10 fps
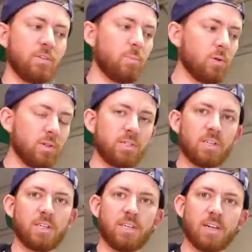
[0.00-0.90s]
the
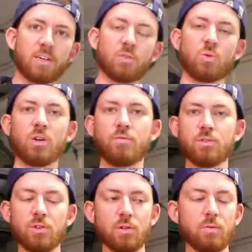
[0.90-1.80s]
Ballistic EX, which I've
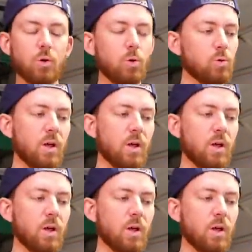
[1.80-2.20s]
used a whole